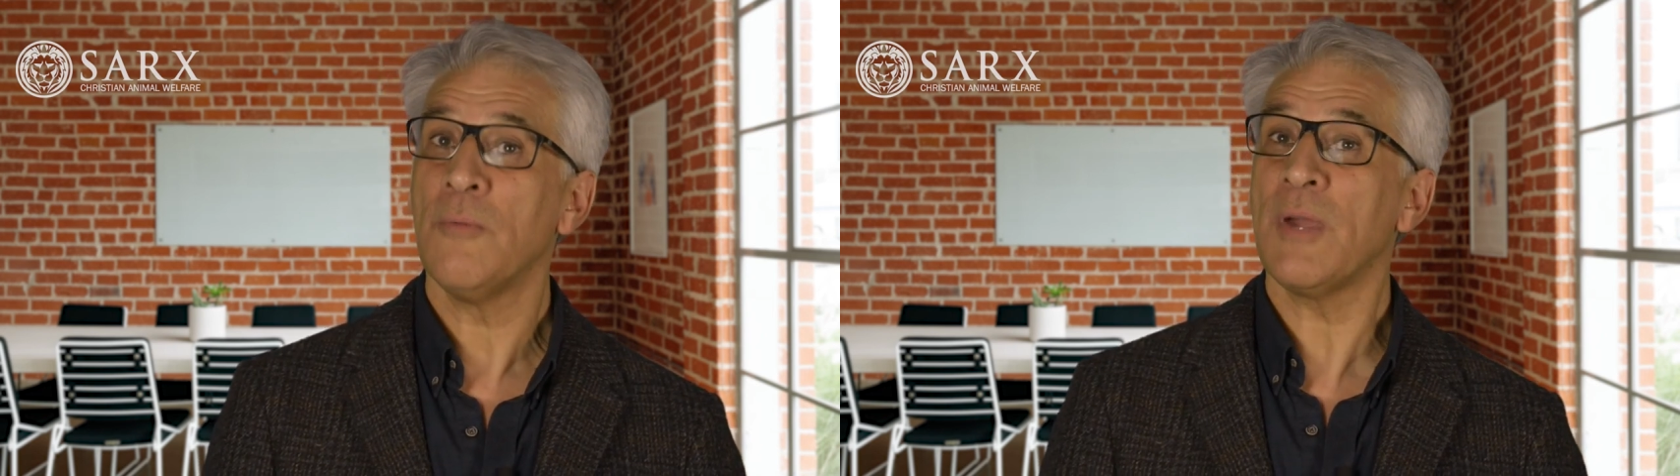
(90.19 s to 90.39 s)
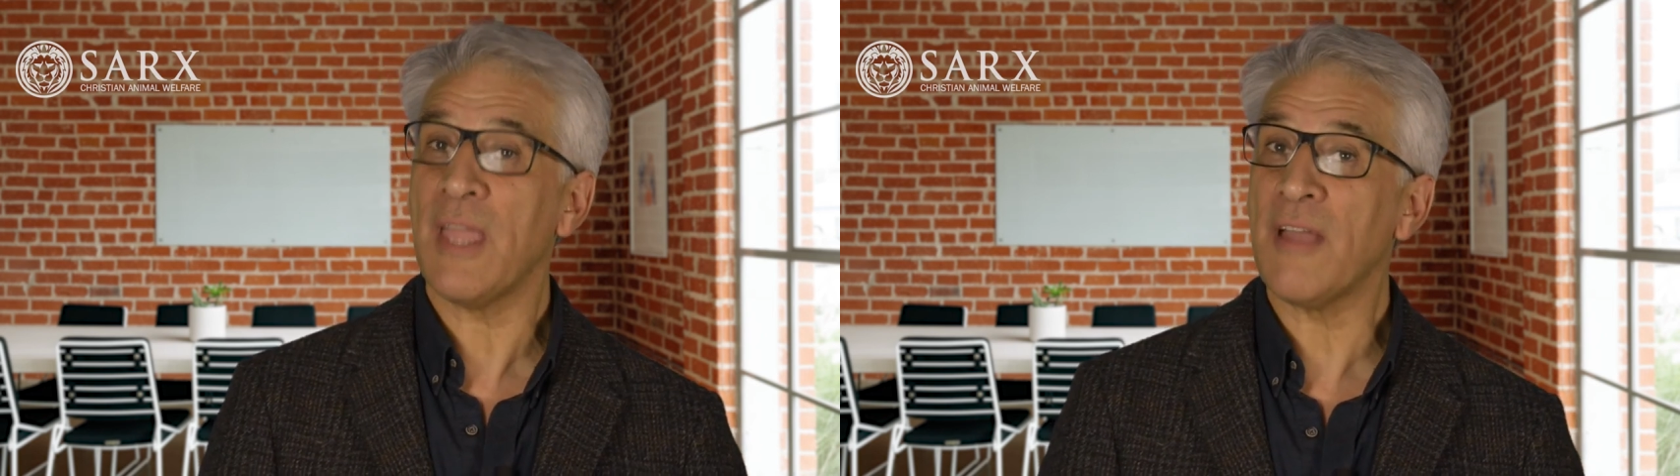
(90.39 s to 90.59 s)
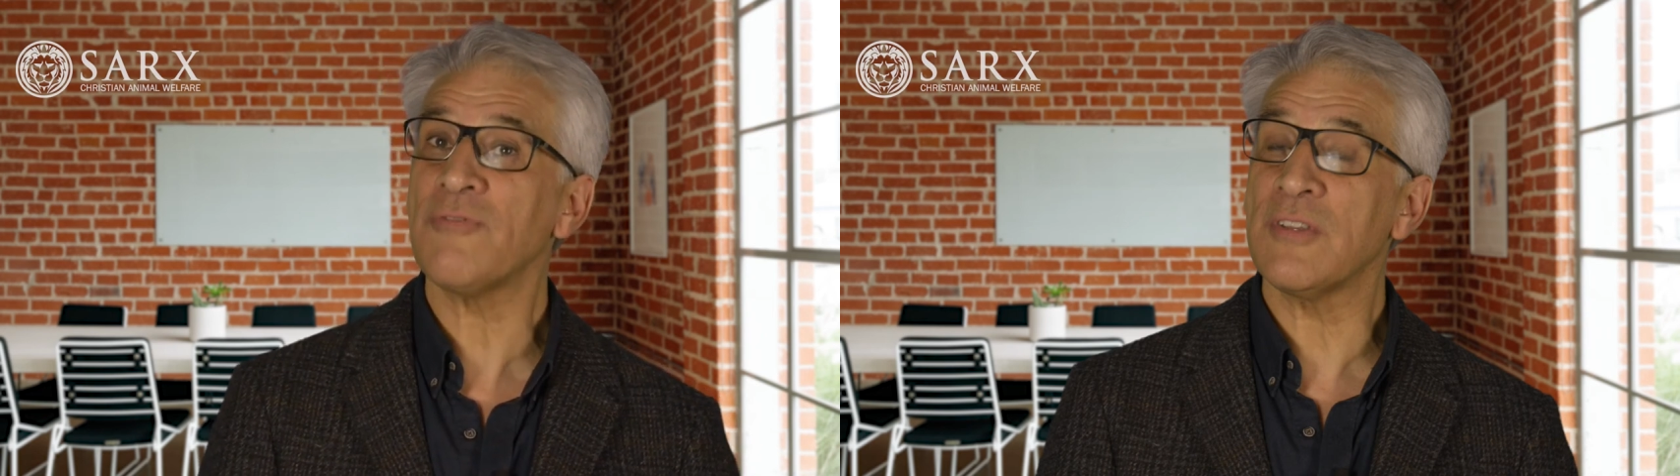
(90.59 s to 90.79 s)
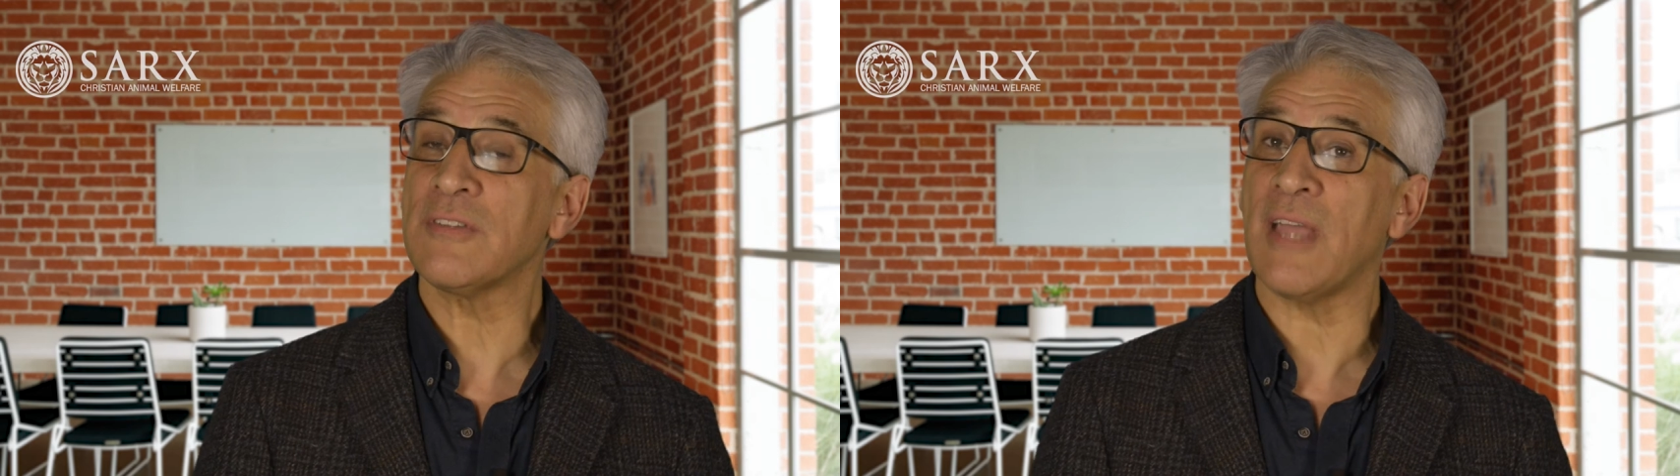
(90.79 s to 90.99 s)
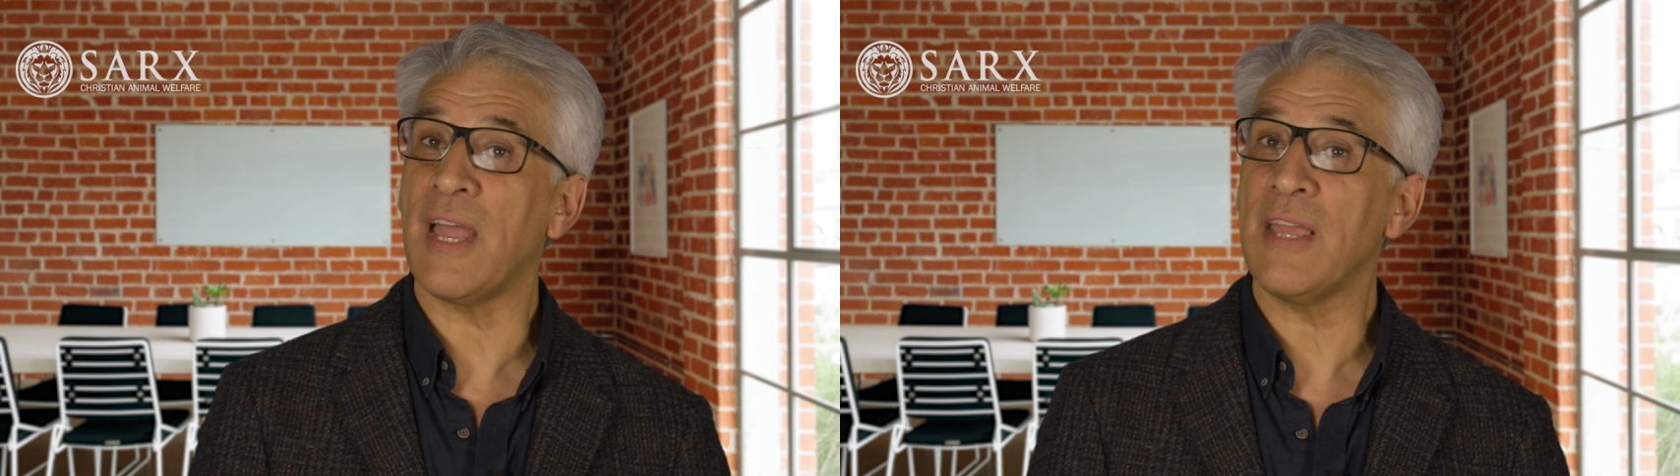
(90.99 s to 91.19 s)
we have to
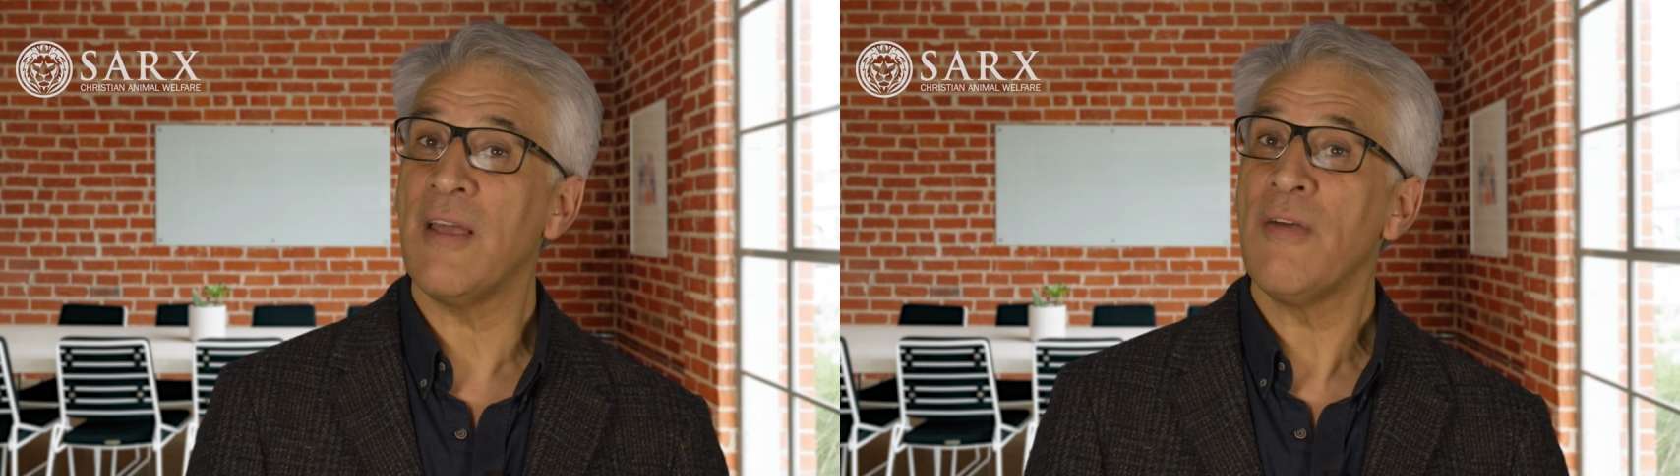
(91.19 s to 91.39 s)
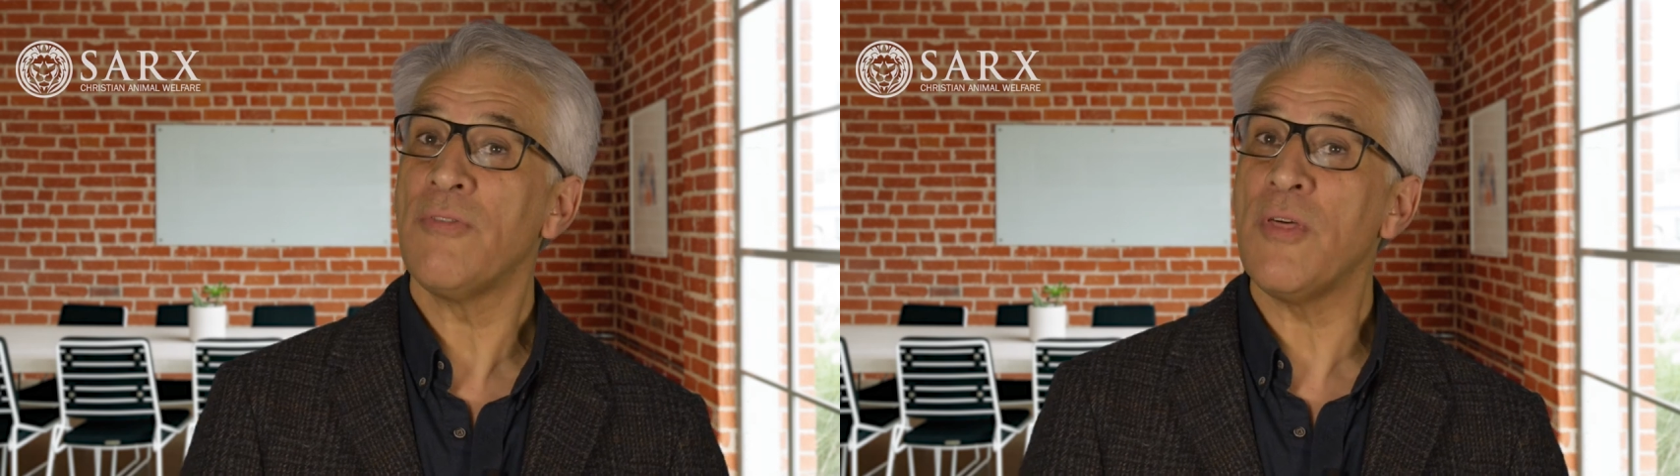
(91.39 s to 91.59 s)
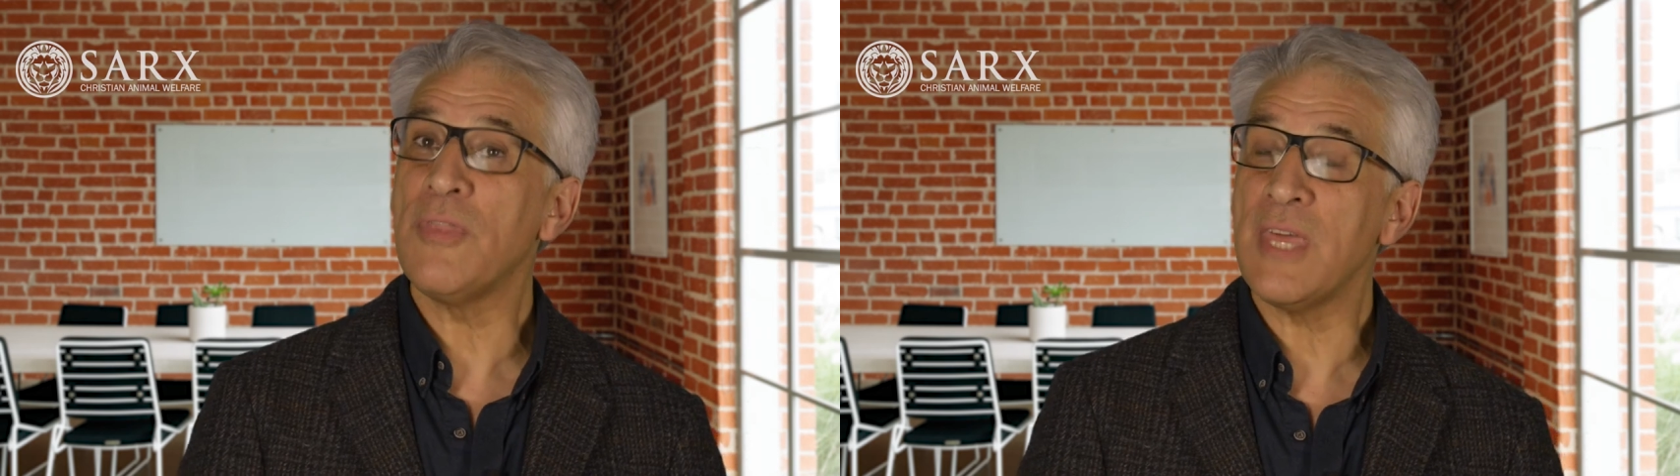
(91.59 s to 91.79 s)
say that